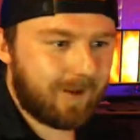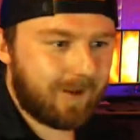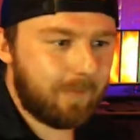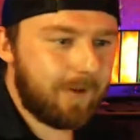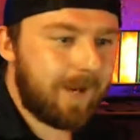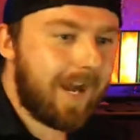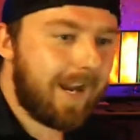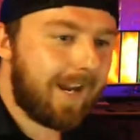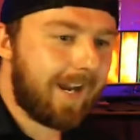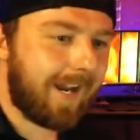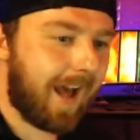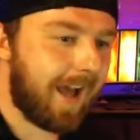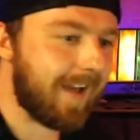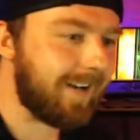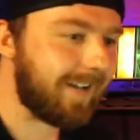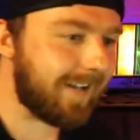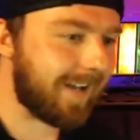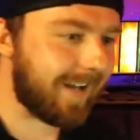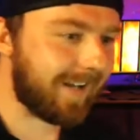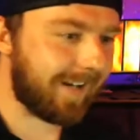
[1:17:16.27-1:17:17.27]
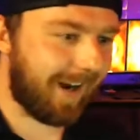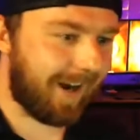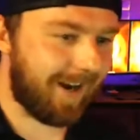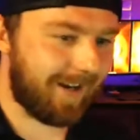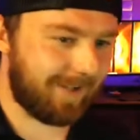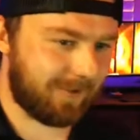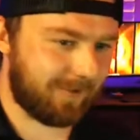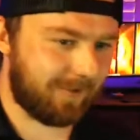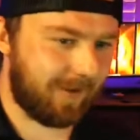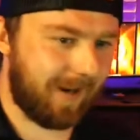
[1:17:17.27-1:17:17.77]
We got a 90-day
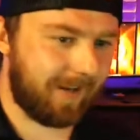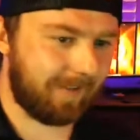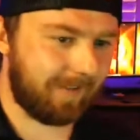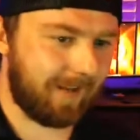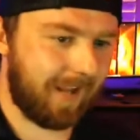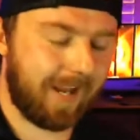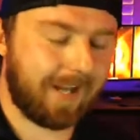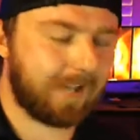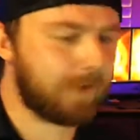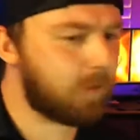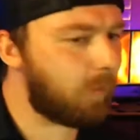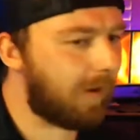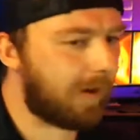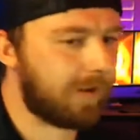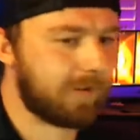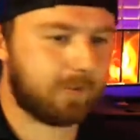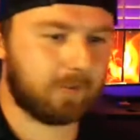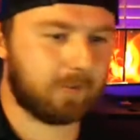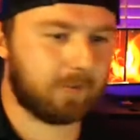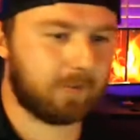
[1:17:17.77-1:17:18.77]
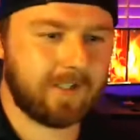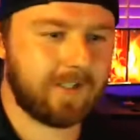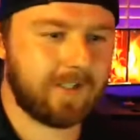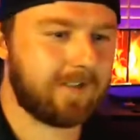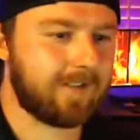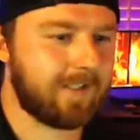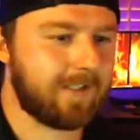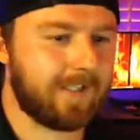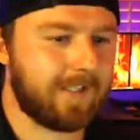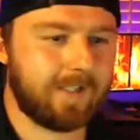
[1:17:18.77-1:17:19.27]
contract. Antwan's running the
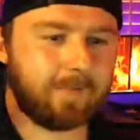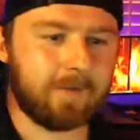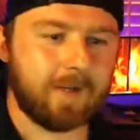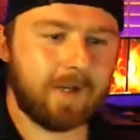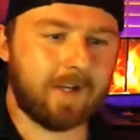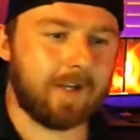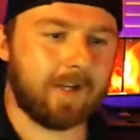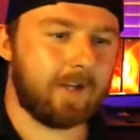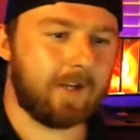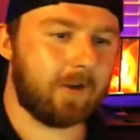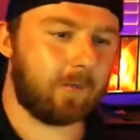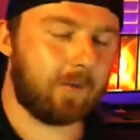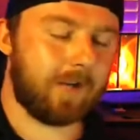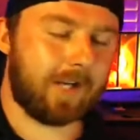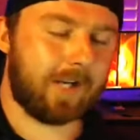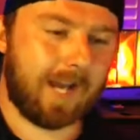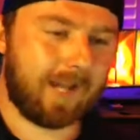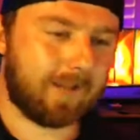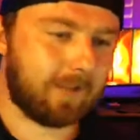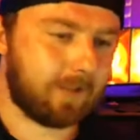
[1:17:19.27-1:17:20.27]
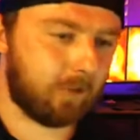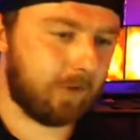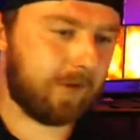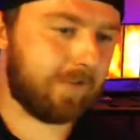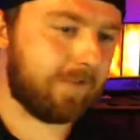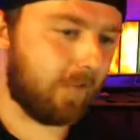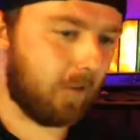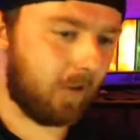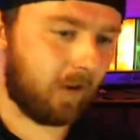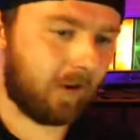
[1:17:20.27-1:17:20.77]
team. We got
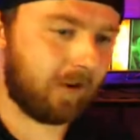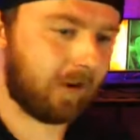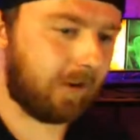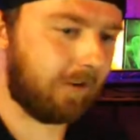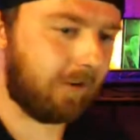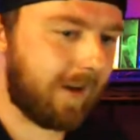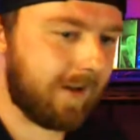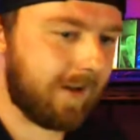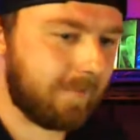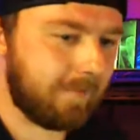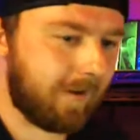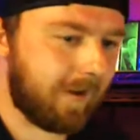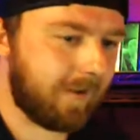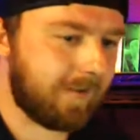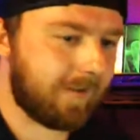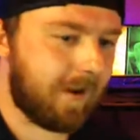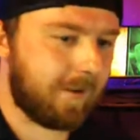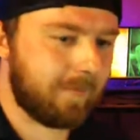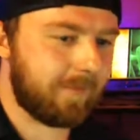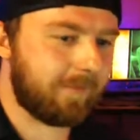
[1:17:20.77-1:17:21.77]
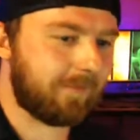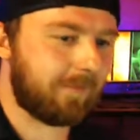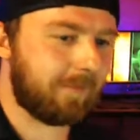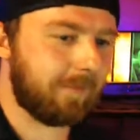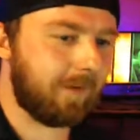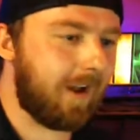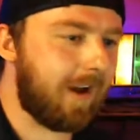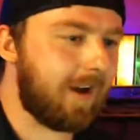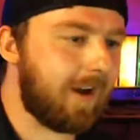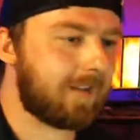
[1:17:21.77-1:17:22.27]
$300,000-$400,000 a month coming from
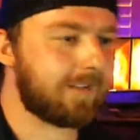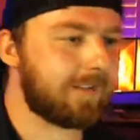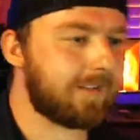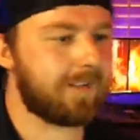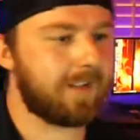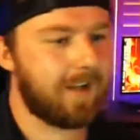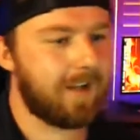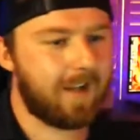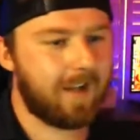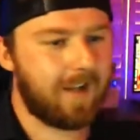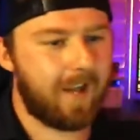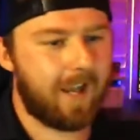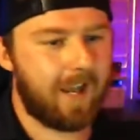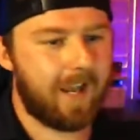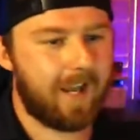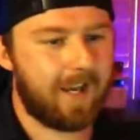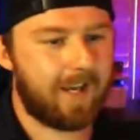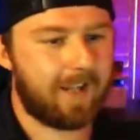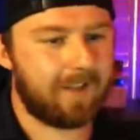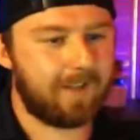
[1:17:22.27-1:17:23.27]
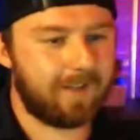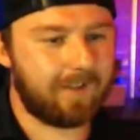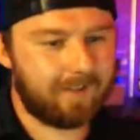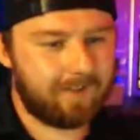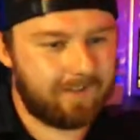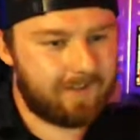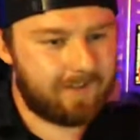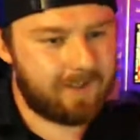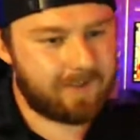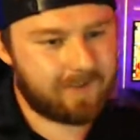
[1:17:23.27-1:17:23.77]
Lux. And
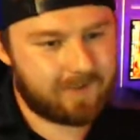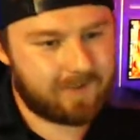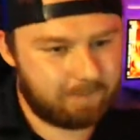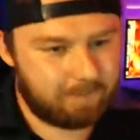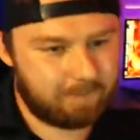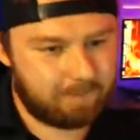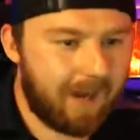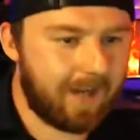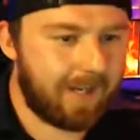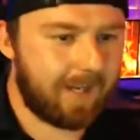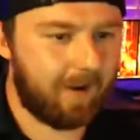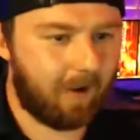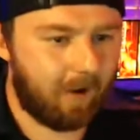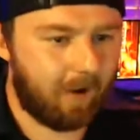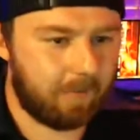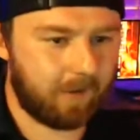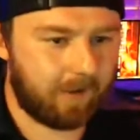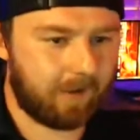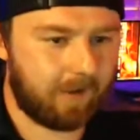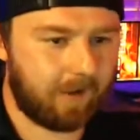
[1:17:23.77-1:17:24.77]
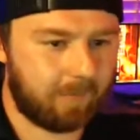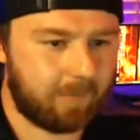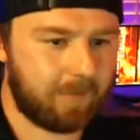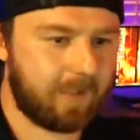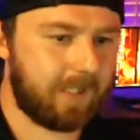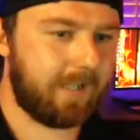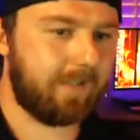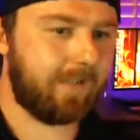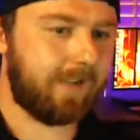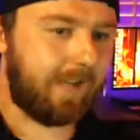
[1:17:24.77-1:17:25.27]
this body armor
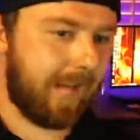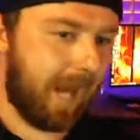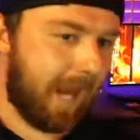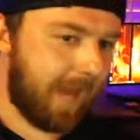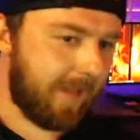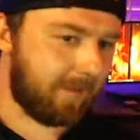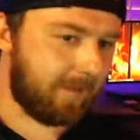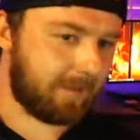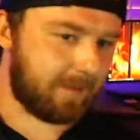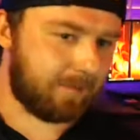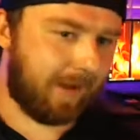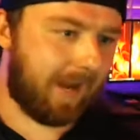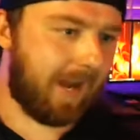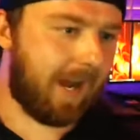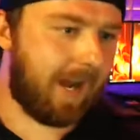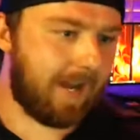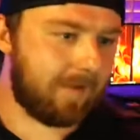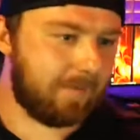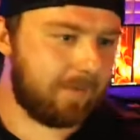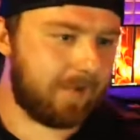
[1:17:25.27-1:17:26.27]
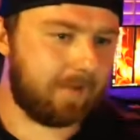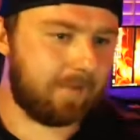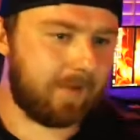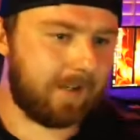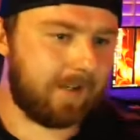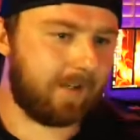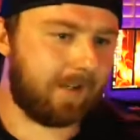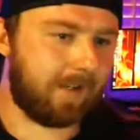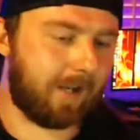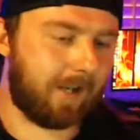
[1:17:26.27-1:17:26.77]
company, the guy that was behind me a
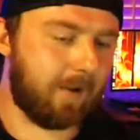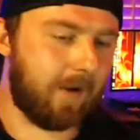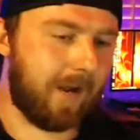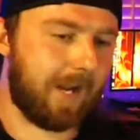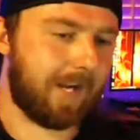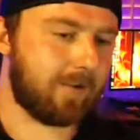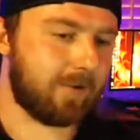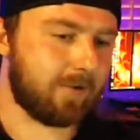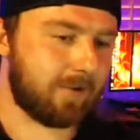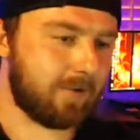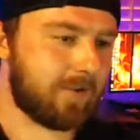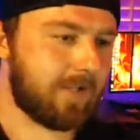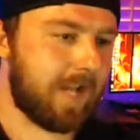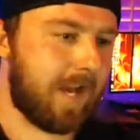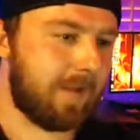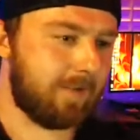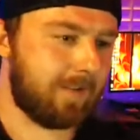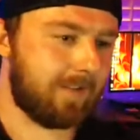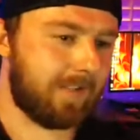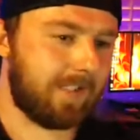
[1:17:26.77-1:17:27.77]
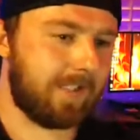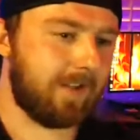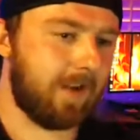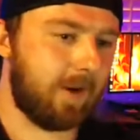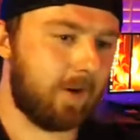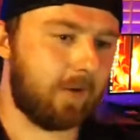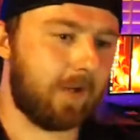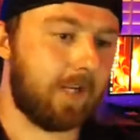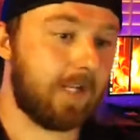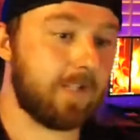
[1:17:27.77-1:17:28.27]
minute ago, Andrew
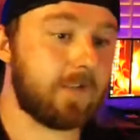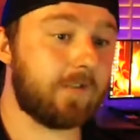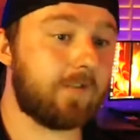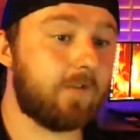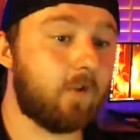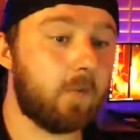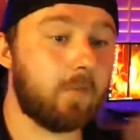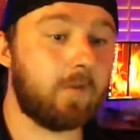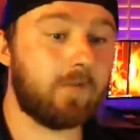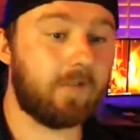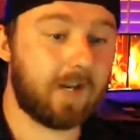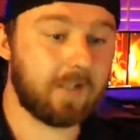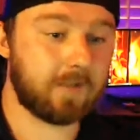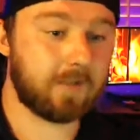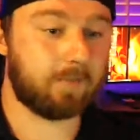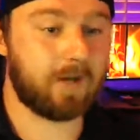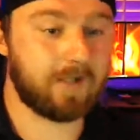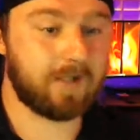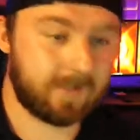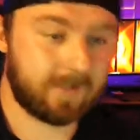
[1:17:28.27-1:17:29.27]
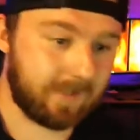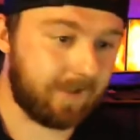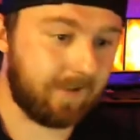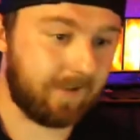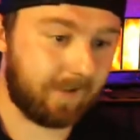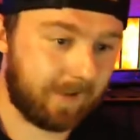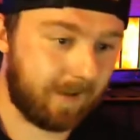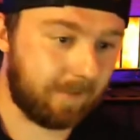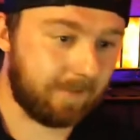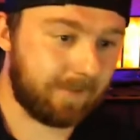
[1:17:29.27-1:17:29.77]
Sabatino, he's the former vice president of the
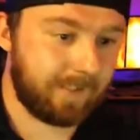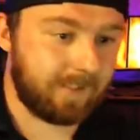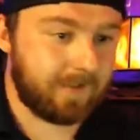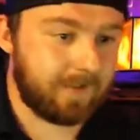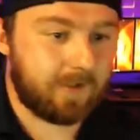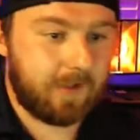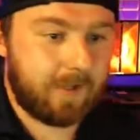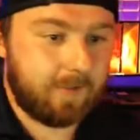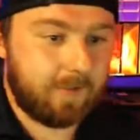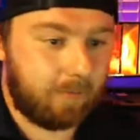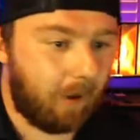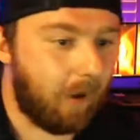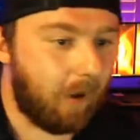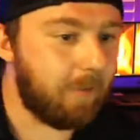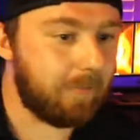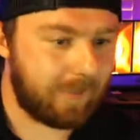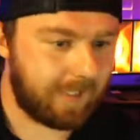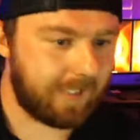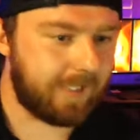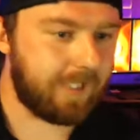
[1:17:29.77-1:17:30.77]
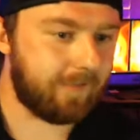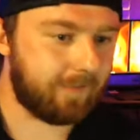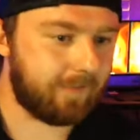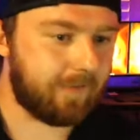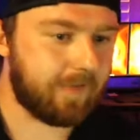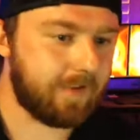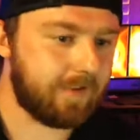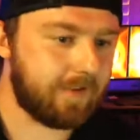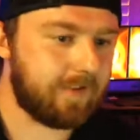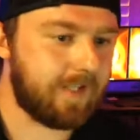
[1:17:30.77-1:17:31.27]
company. So he brought me in for
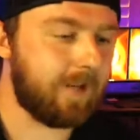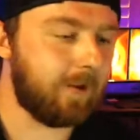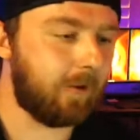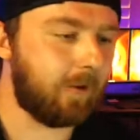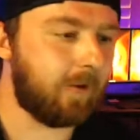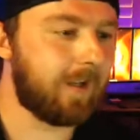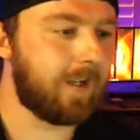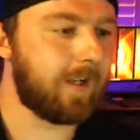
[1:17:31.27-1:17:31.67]
this deal.